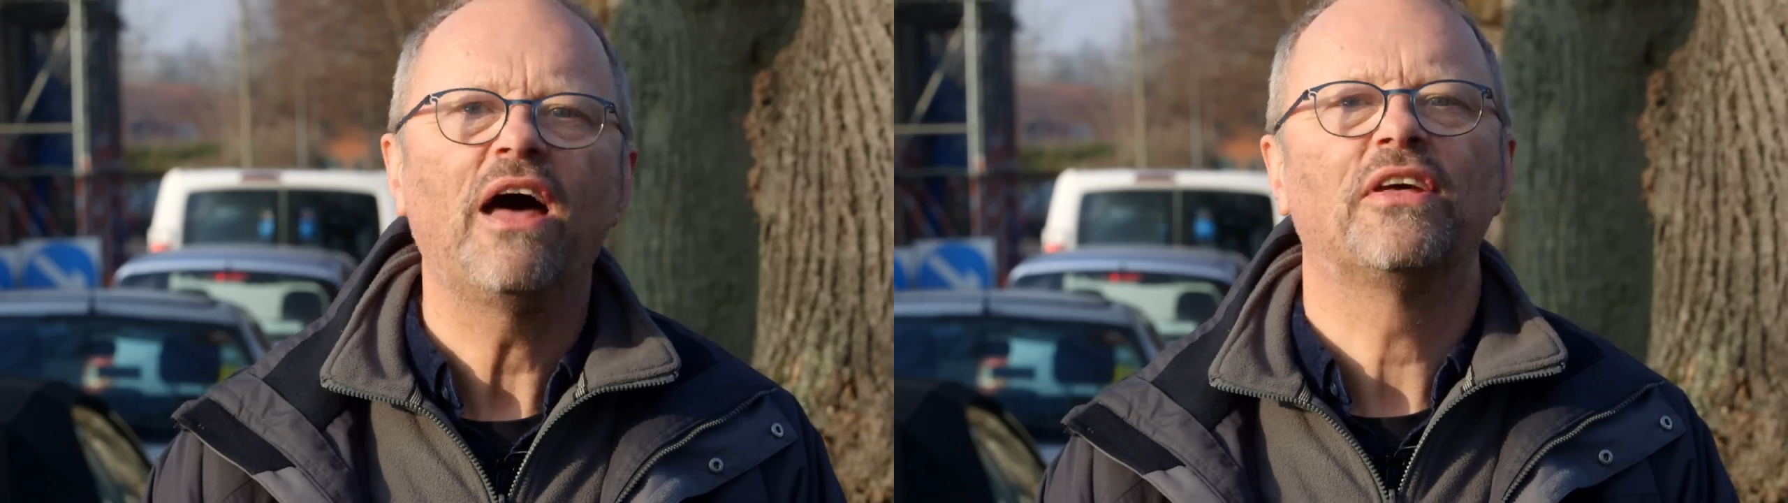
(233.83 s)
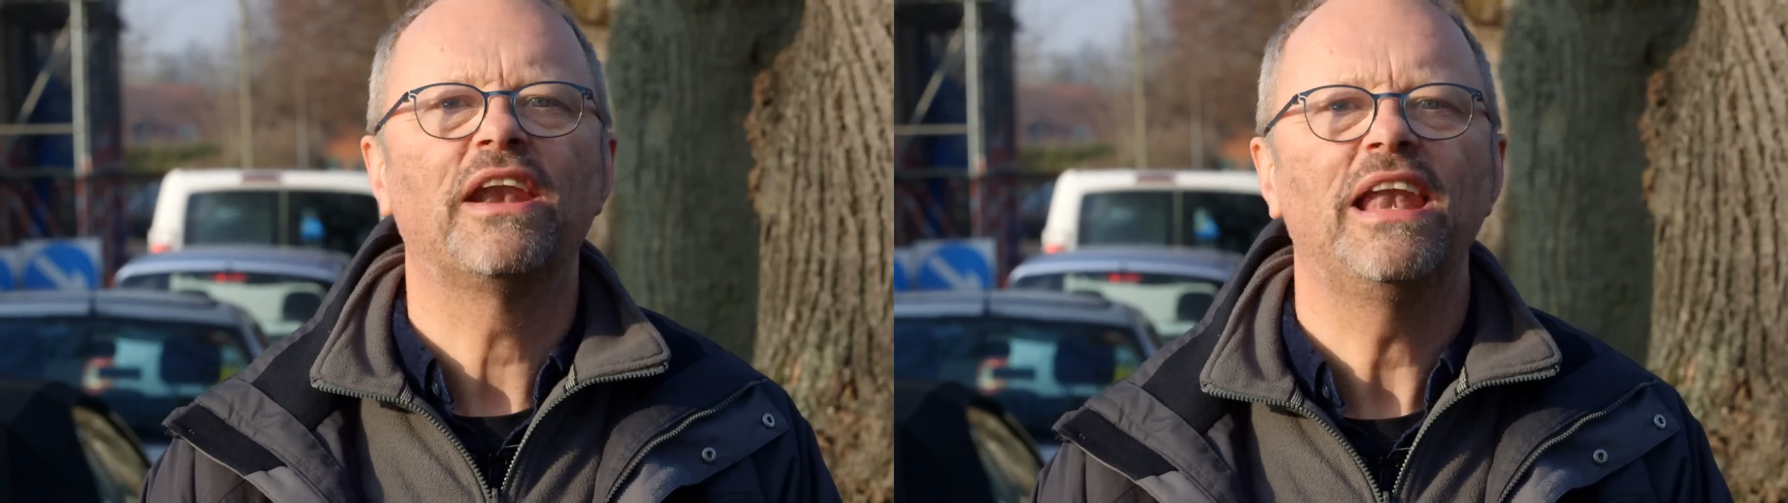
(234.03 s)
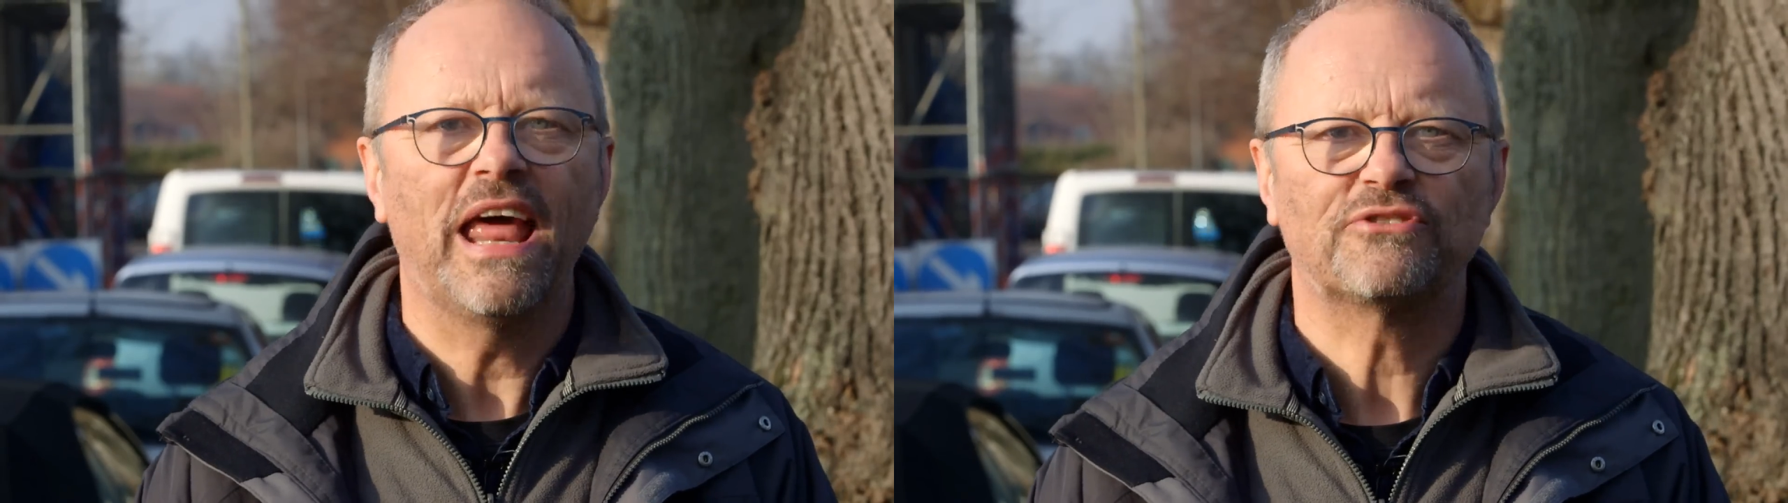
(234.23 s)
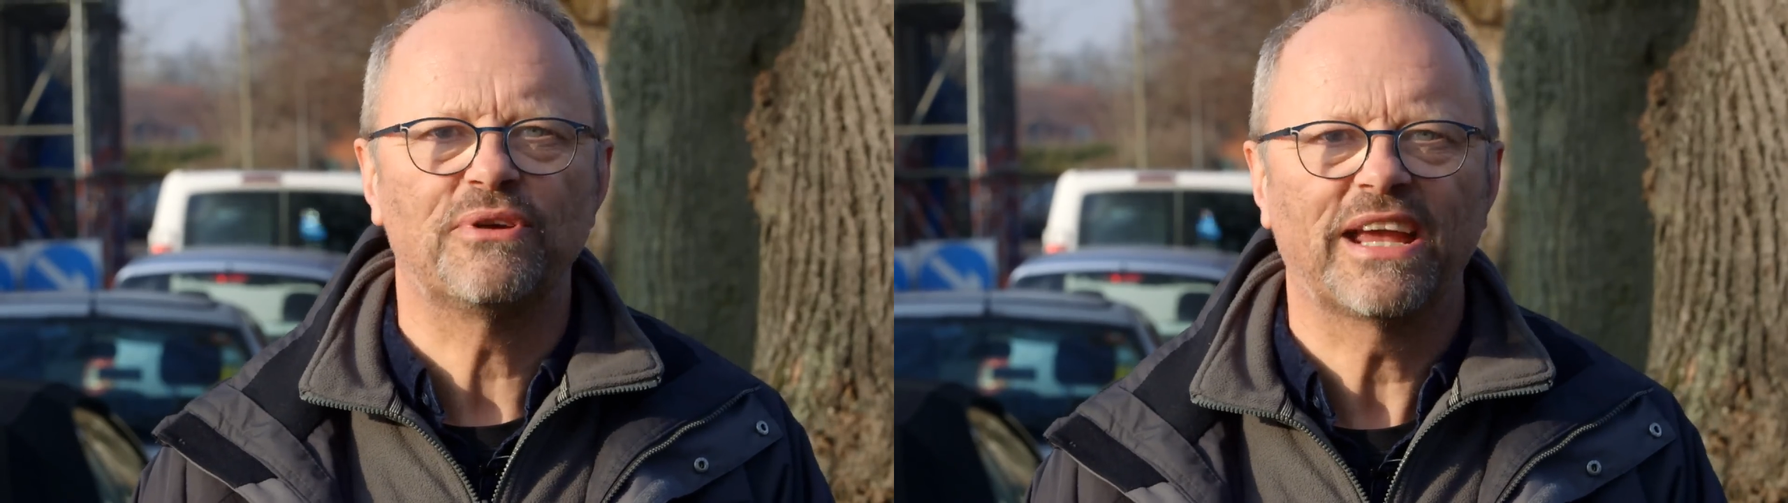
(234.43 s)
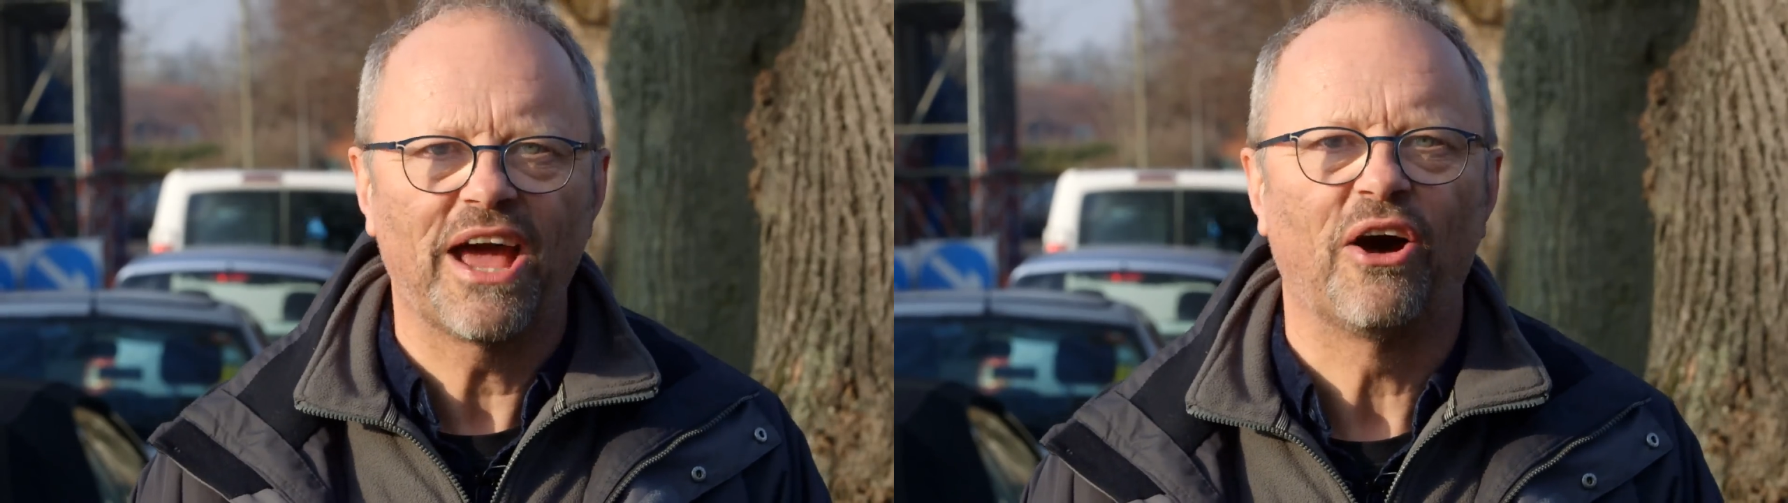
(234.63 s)
and that
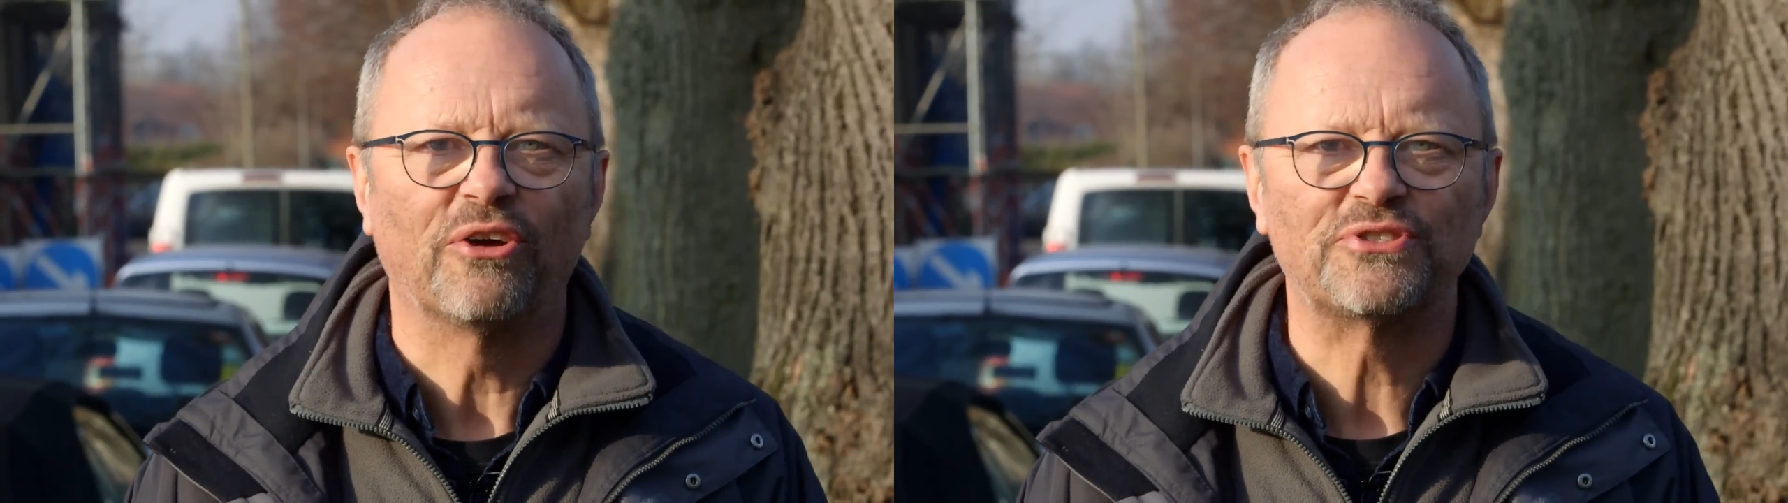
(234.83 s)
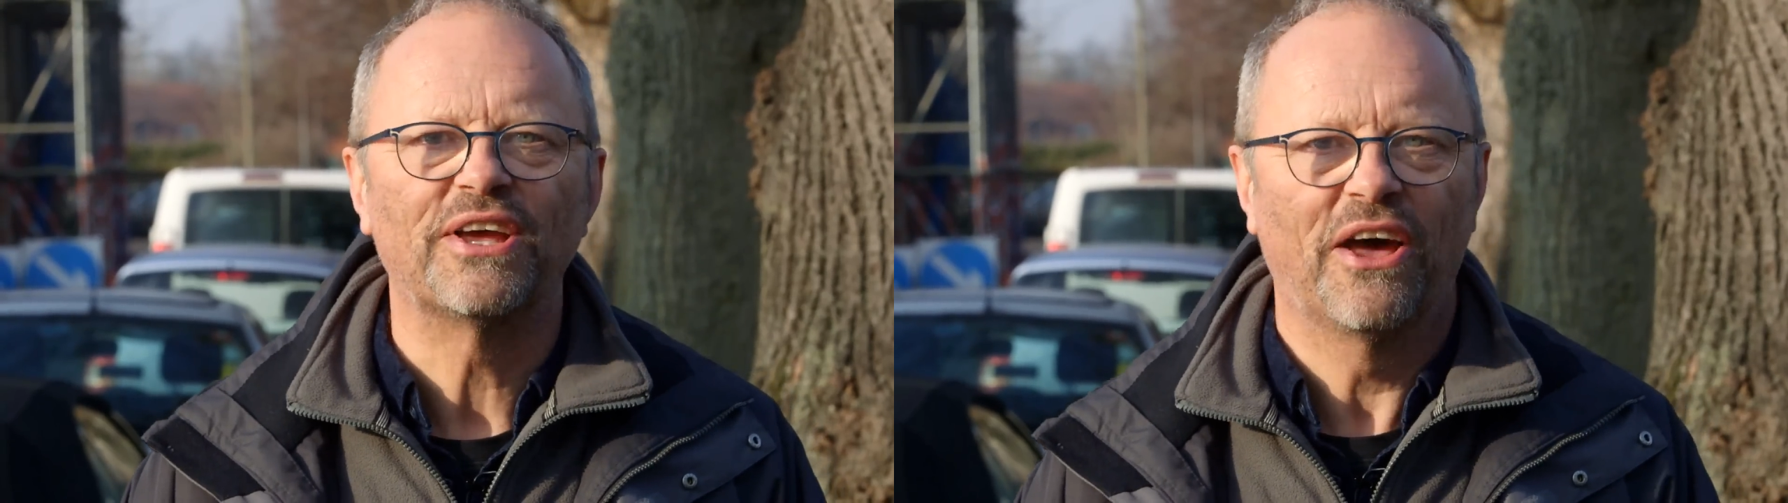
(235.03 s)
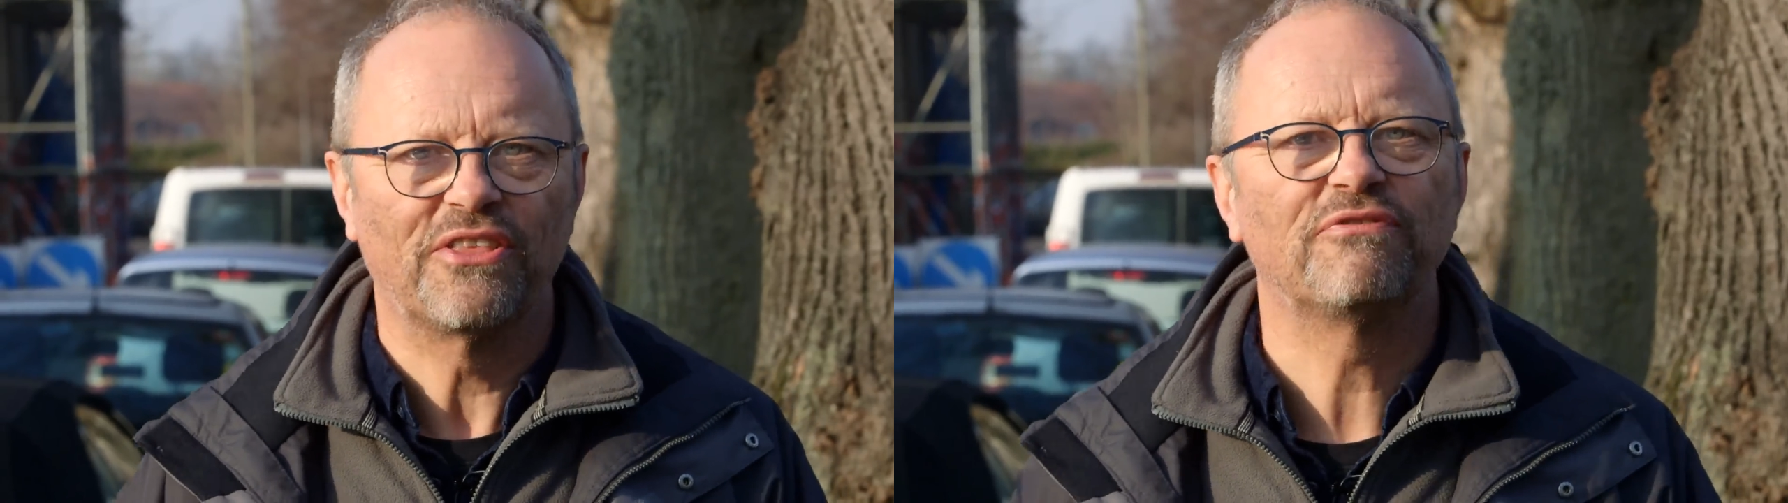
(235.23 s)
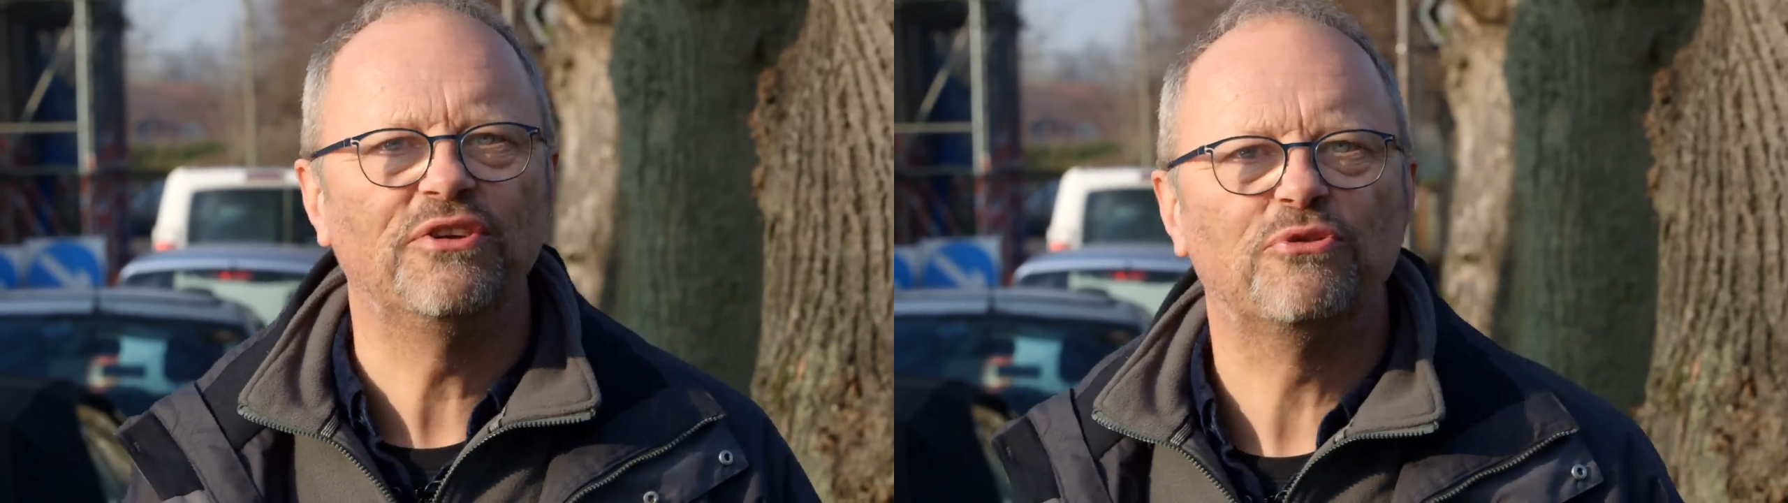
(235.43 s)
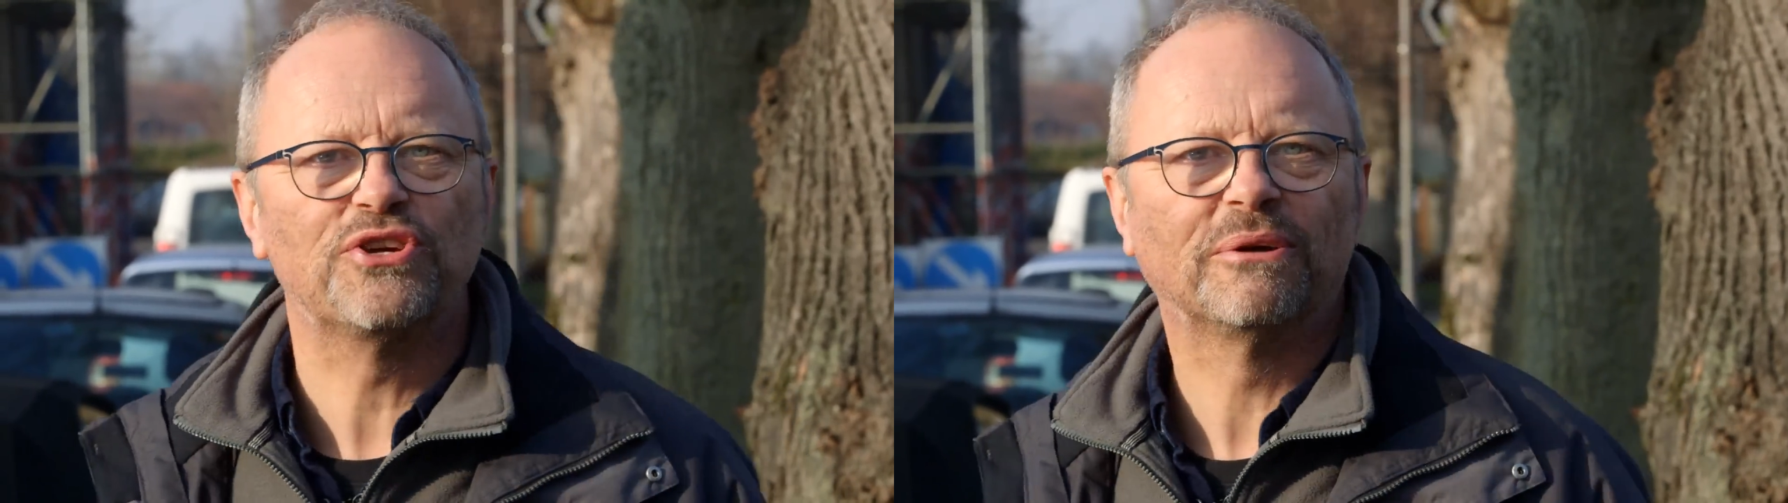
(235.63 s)
electric cars are the
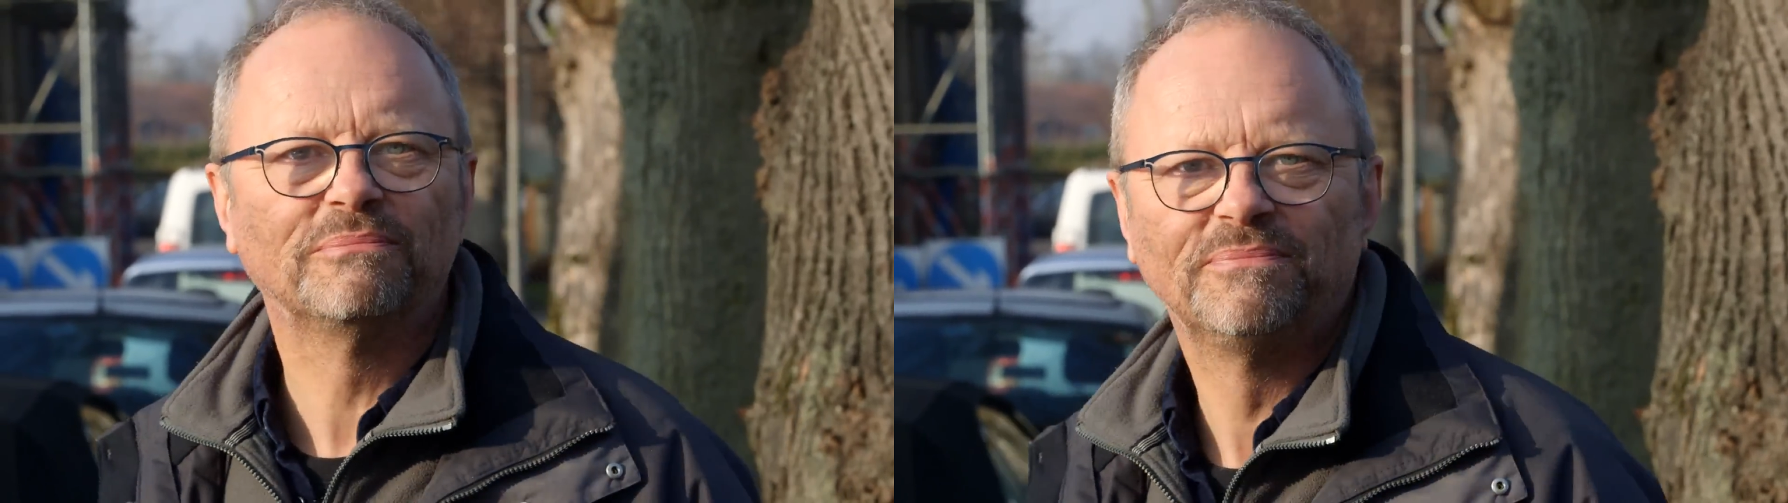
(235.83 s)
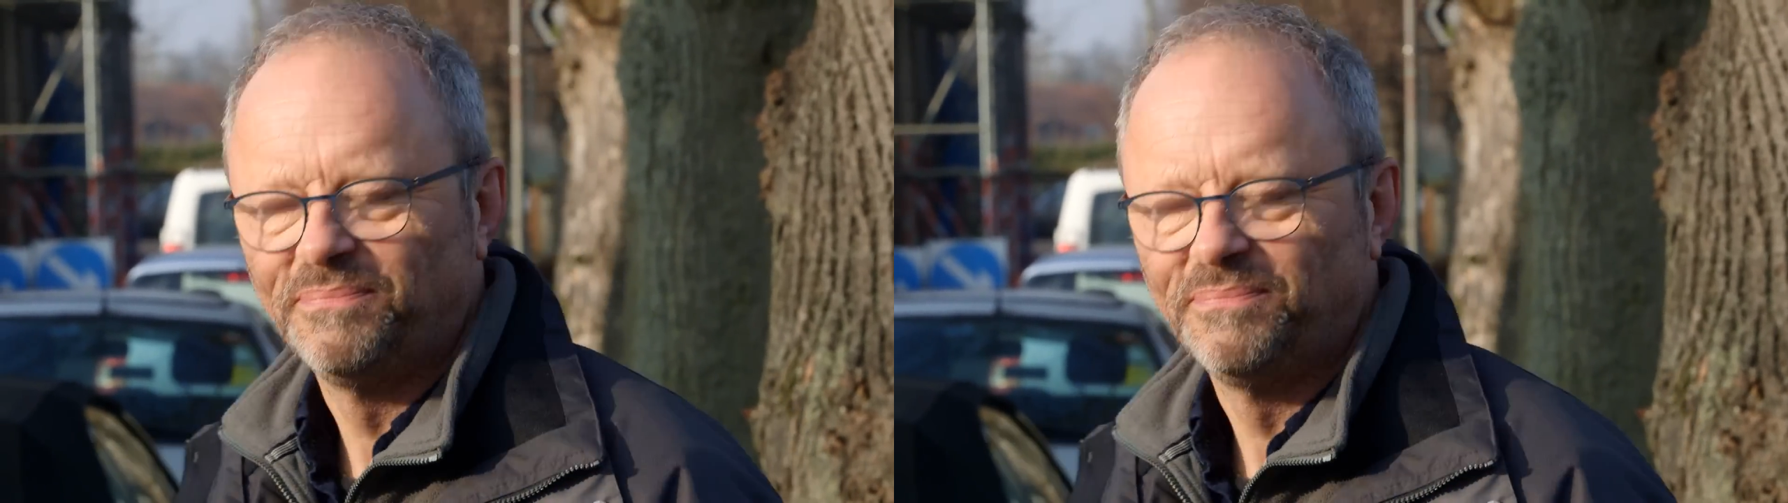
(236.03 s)
future.